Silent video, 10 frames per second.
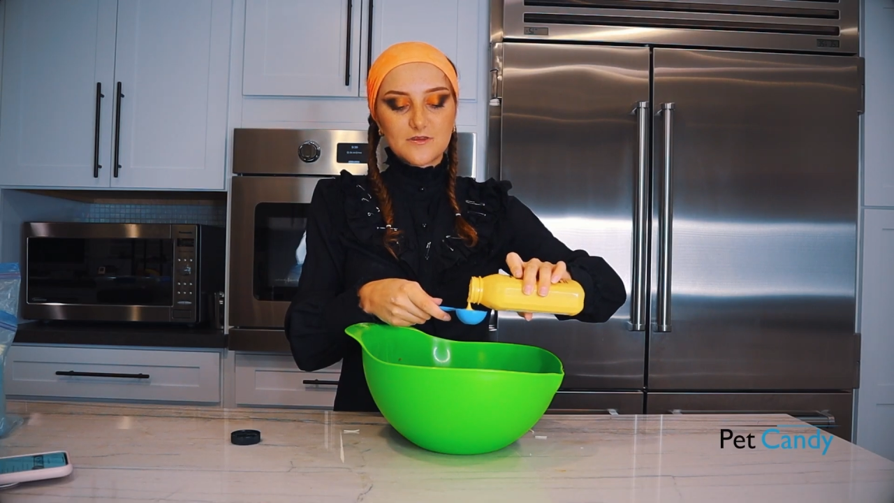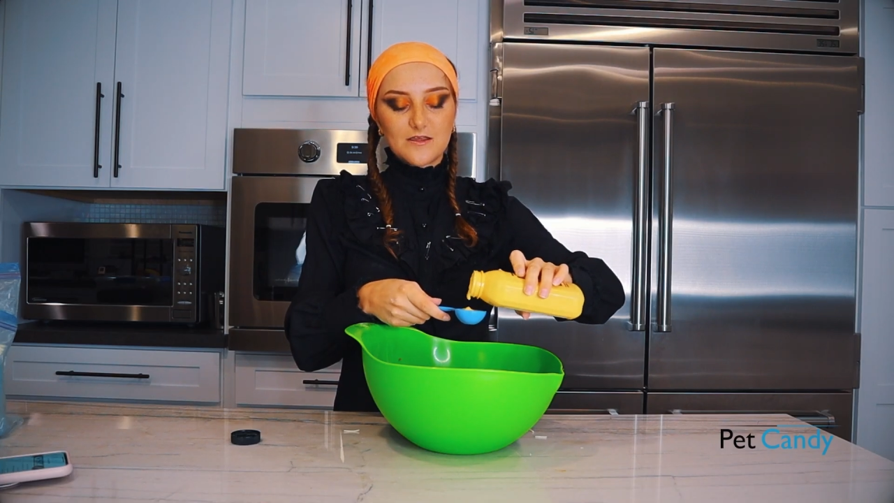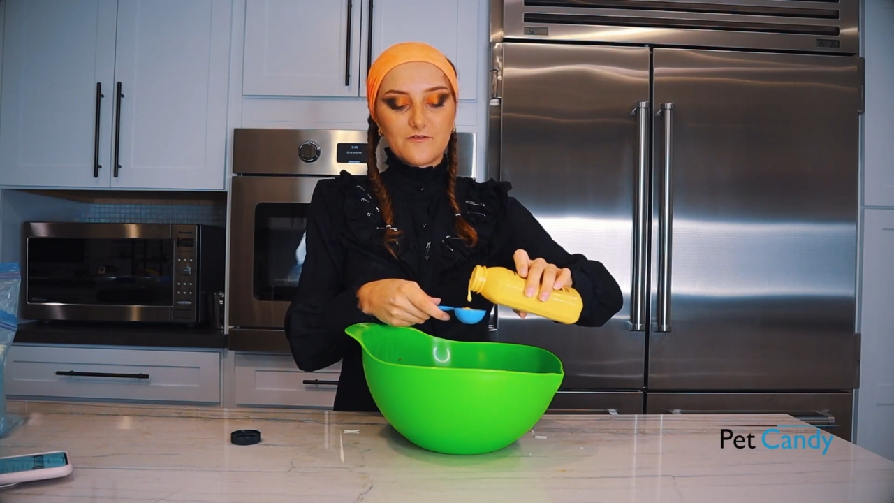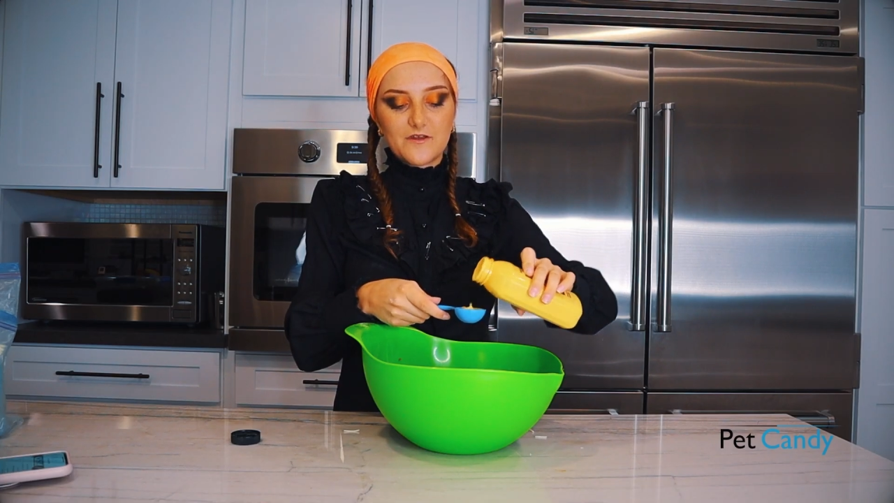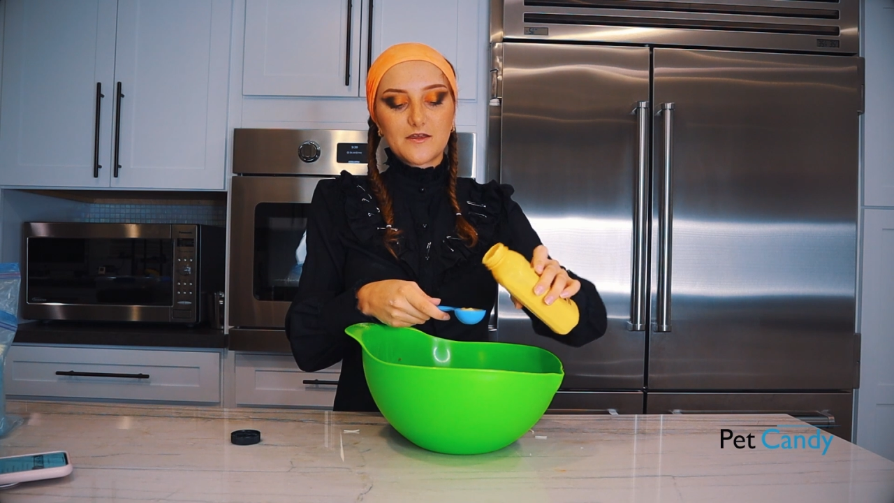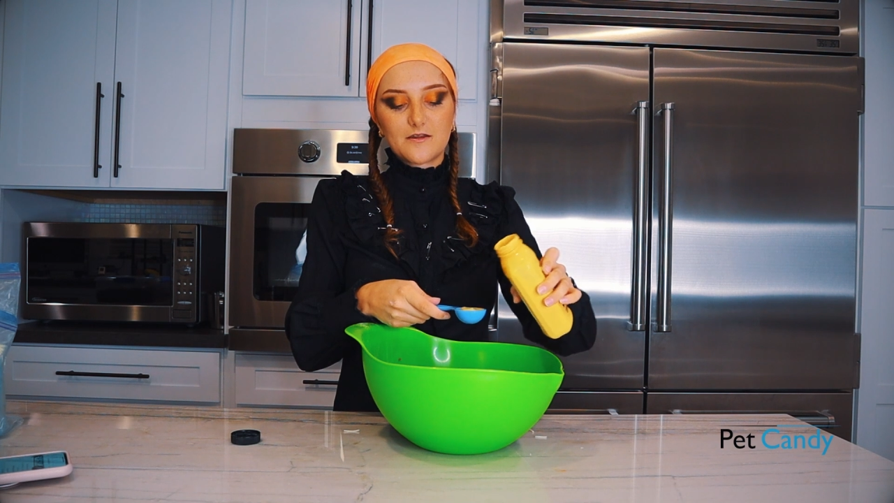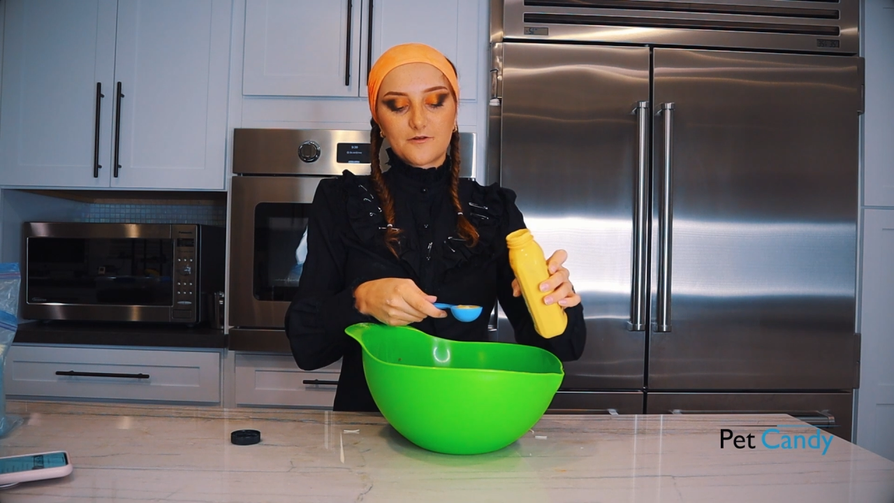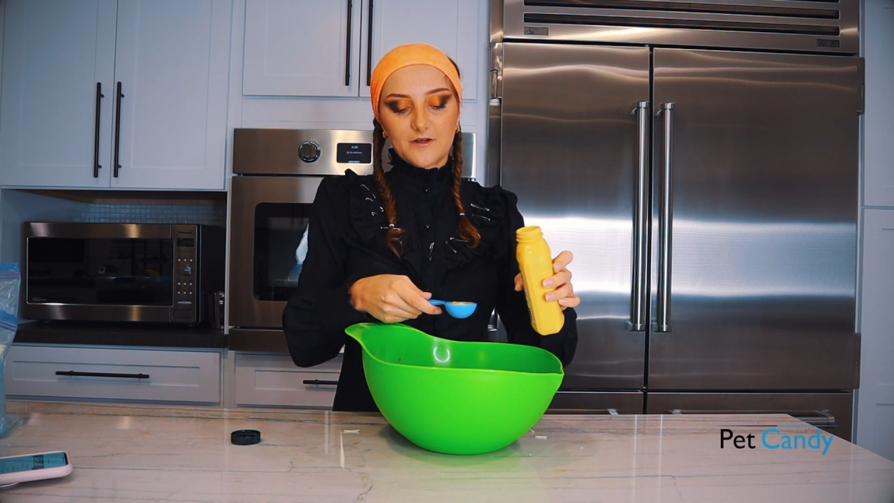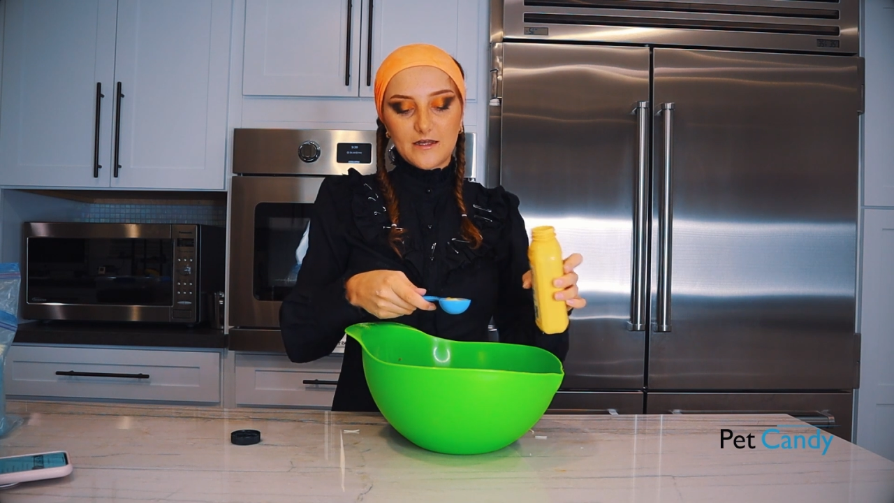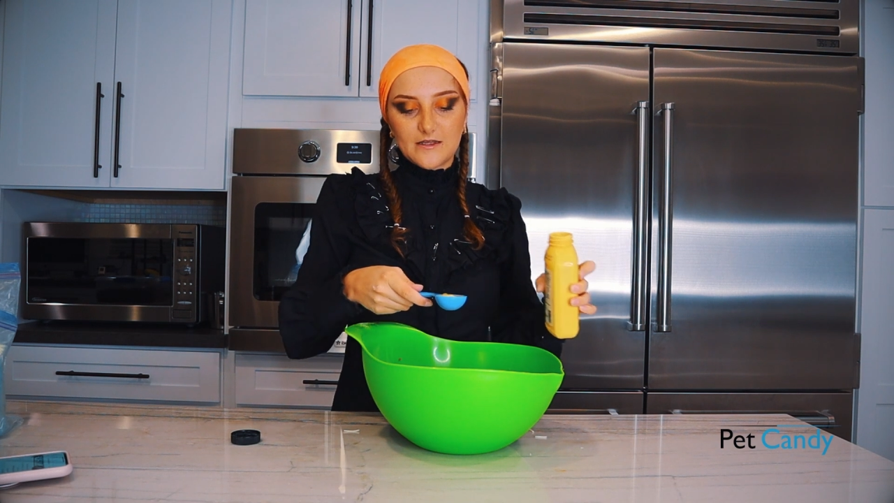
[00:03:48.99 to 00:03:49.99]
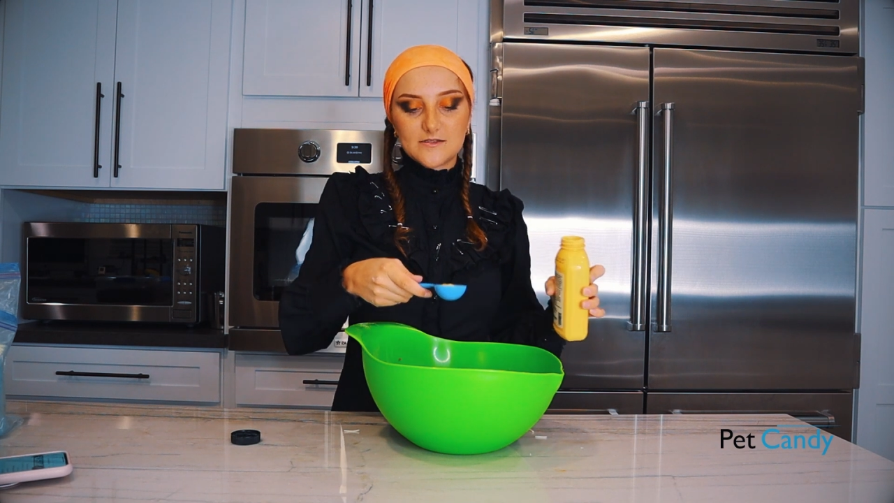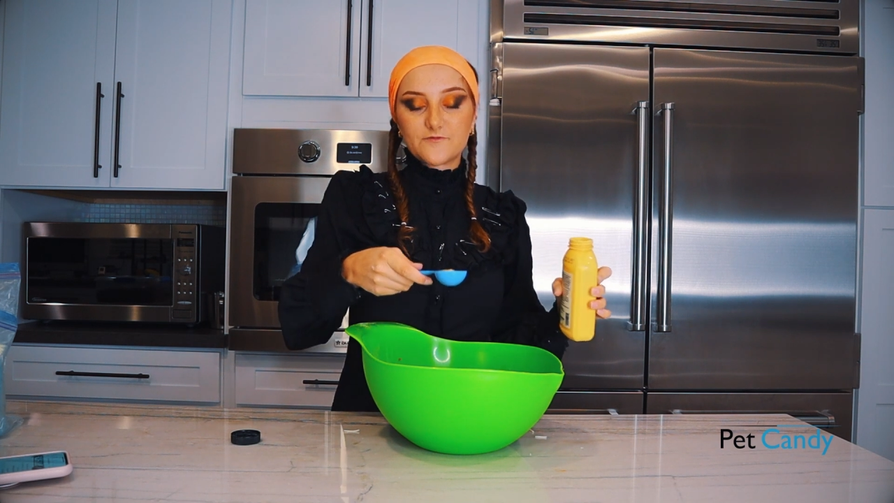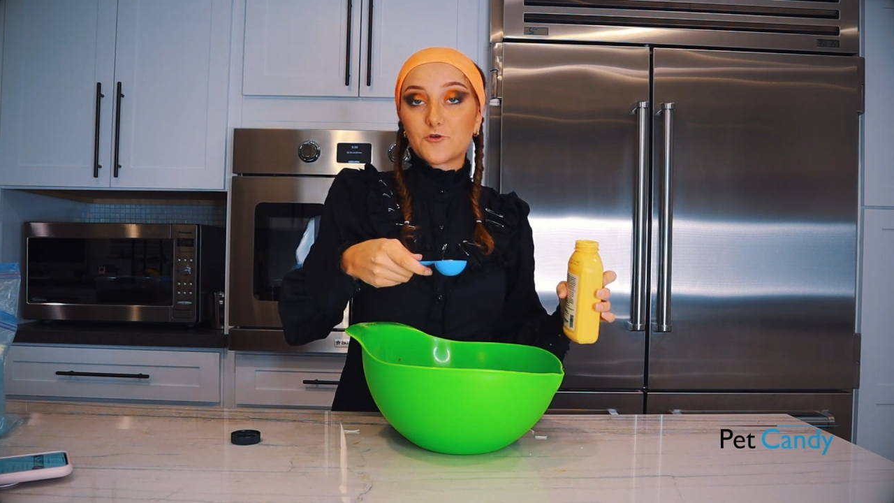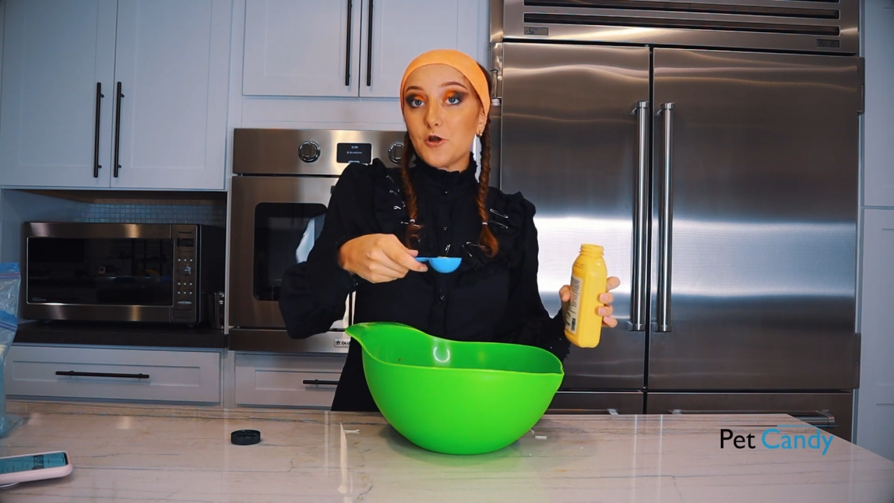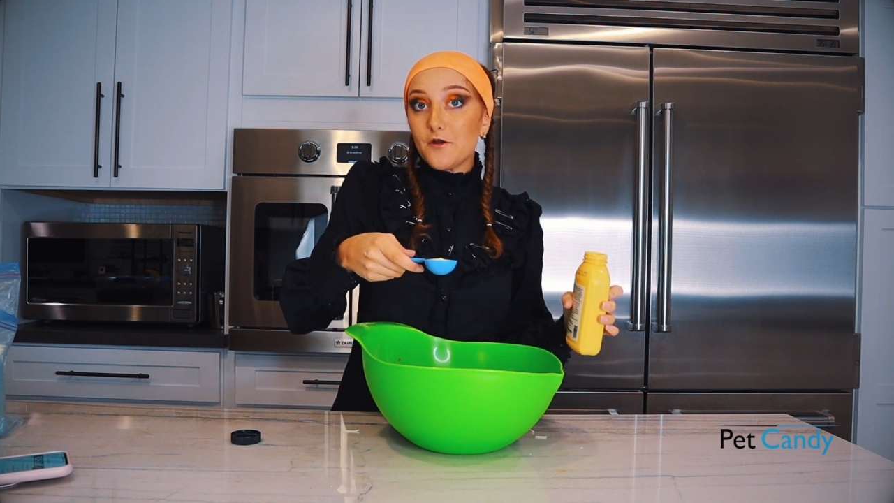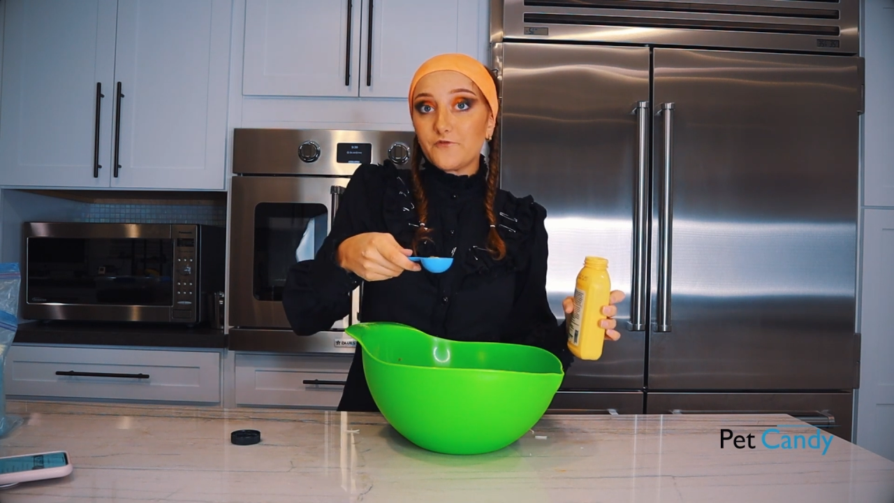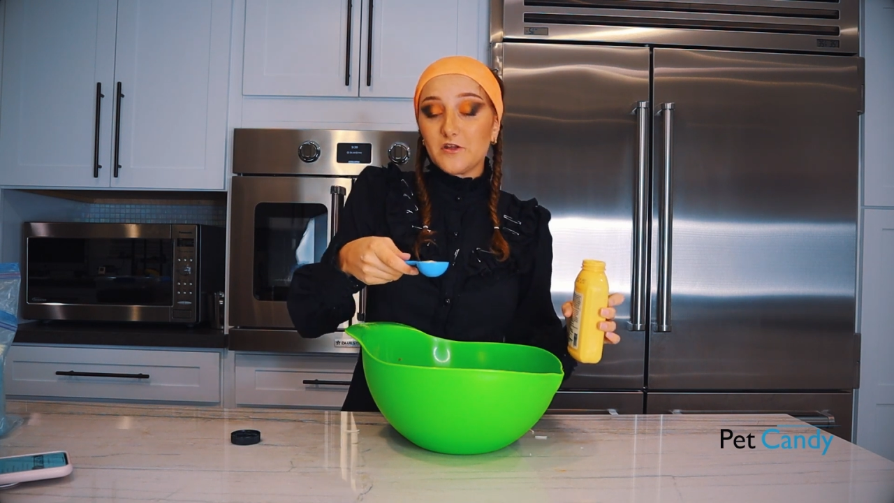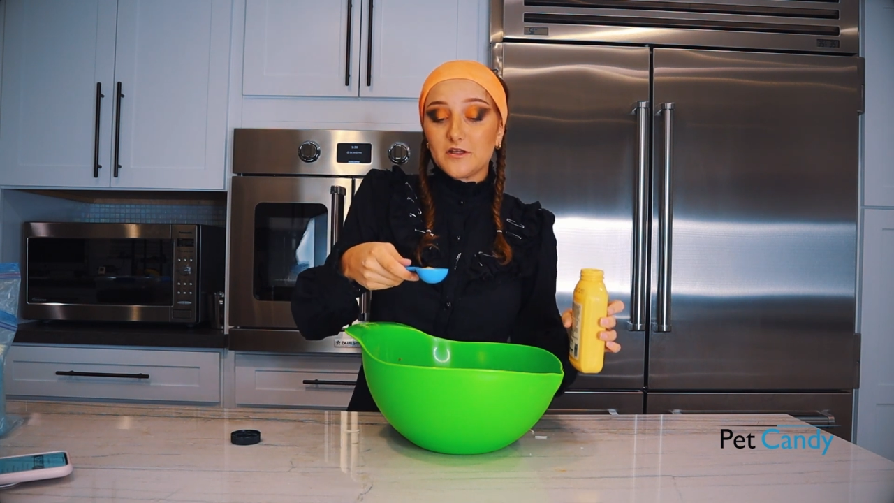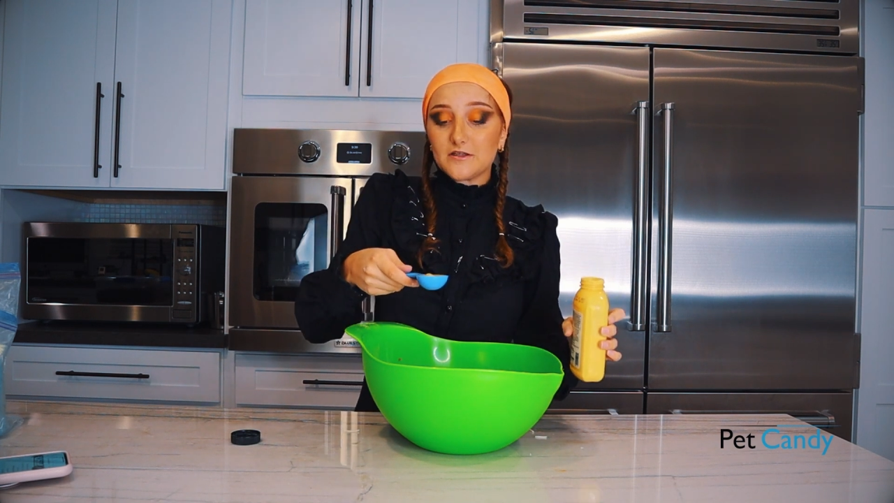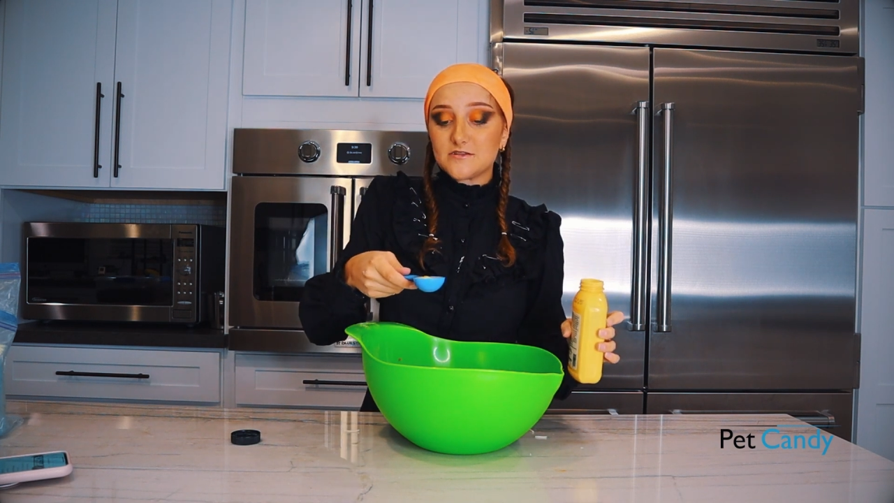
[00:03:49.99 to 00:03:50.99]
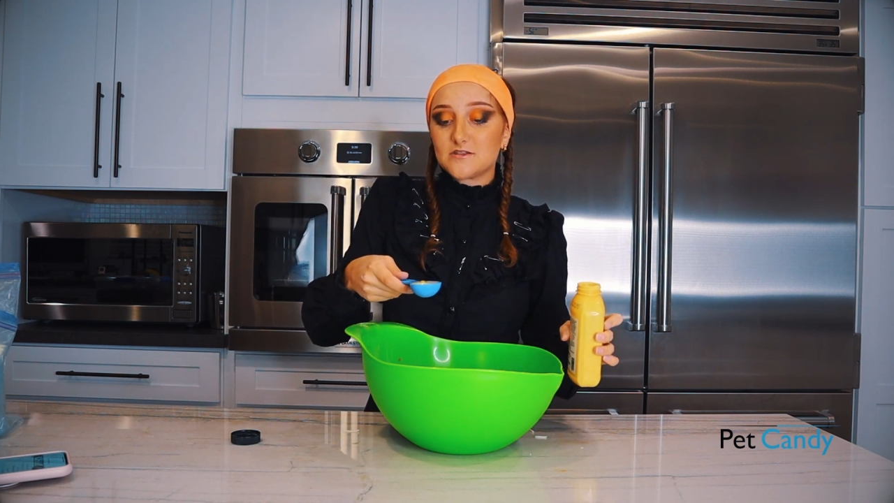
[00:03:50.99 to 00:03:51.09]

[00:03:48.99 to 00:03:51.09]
the vegan ingredients for non-vegan.